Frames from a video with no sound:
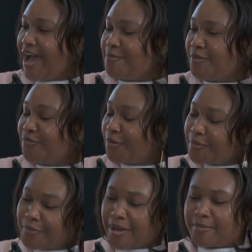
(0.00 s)
Before
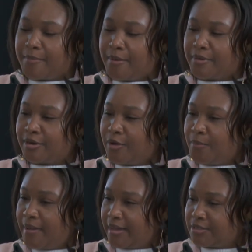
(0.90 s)
we wrap up, I want to go
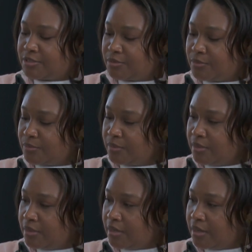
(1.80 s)
back to
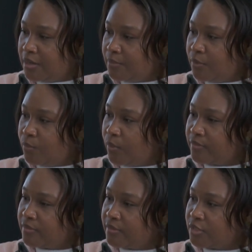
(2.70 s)
one
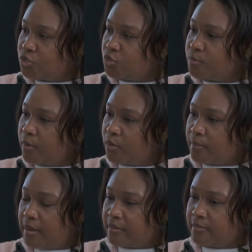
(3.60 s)
thing that you spoke
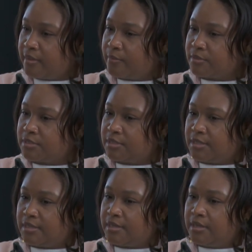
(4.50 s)
about, and that was
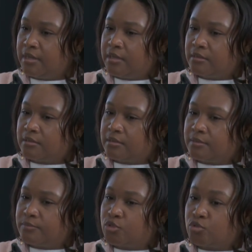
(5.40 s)
the
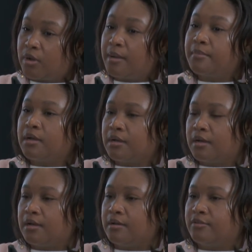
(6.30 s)
trauma
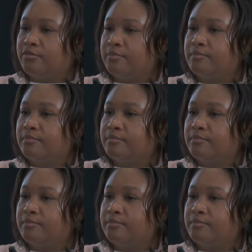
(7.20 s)
of,